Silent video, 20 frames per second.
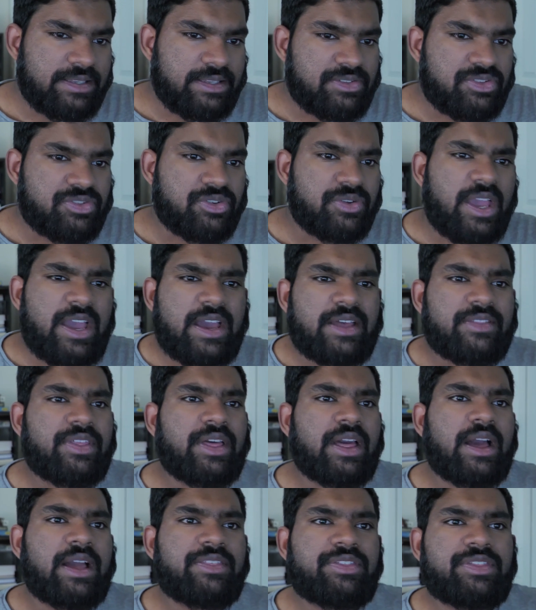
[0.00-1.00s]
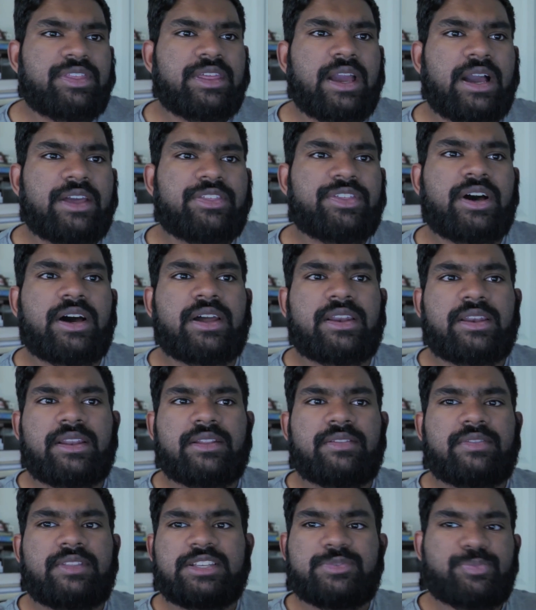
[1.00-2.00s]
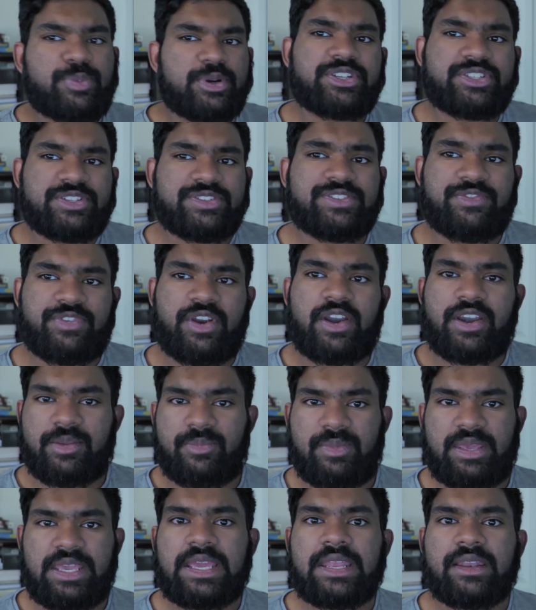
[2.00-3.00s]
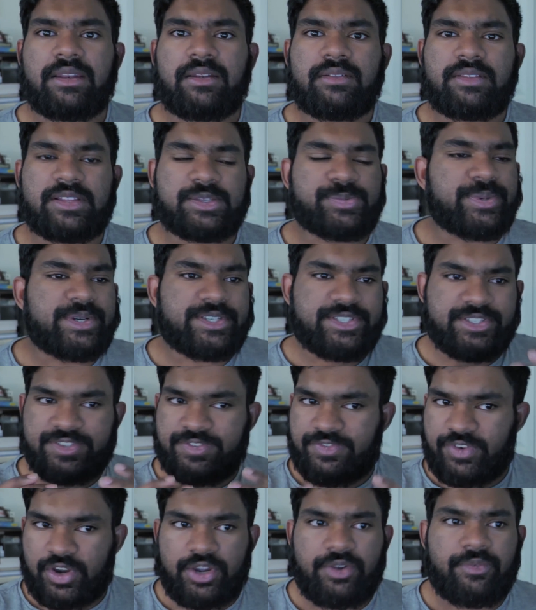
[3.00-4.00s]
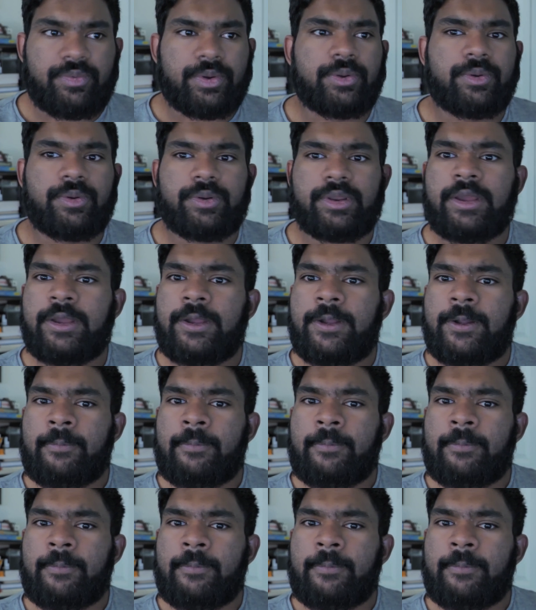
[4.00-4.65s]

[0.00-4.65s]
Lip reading: so I thought this person's very mean. This person's very rude.